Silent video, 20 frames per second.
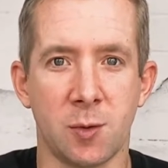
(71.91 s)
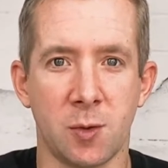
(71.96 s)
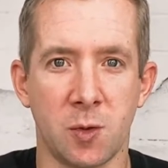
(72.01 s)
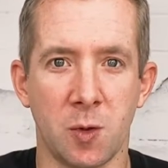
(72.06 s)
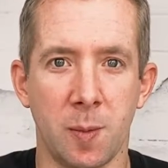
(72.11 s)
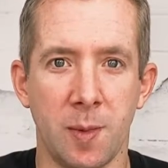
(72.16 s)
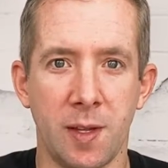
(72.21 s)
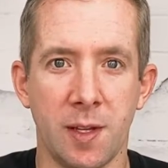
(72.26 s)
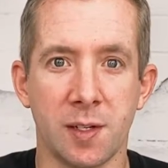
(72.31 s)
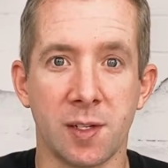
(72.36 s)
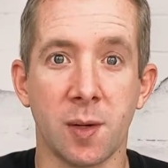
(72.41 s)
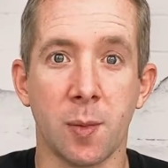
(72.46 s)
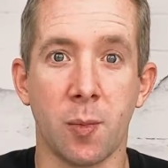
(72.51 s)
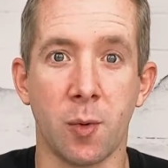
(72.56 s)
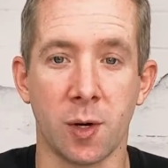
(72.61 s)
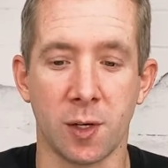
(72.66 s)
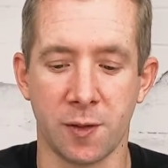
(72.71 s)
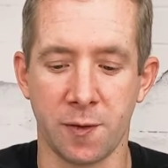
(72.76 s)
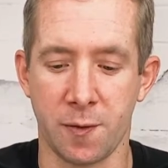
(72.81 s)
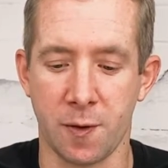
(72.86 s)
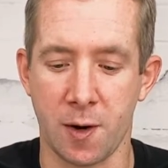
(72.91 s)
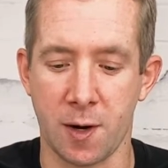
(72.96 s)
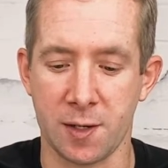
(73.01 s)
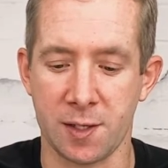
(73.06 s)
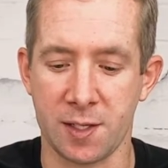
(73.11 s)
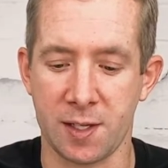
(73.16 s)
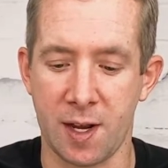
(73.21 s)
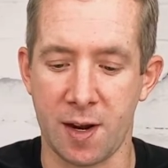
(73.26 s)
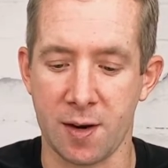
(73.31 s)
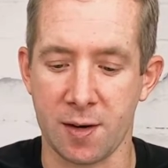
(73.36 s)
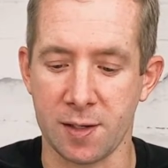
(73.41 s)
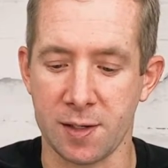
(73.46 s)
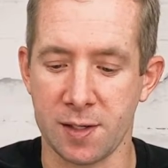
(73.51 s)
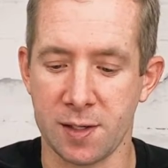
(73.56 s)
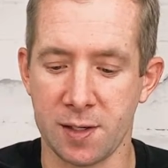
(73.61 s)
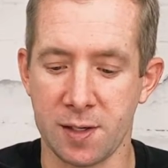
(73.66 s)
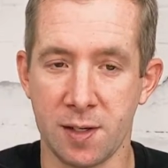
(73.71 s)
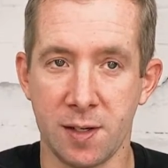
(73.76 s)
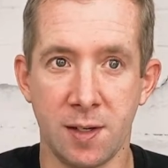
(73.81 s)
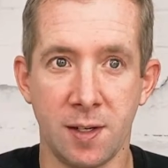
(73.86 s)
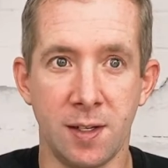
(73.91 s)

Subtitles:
which will be the supports for our stairs.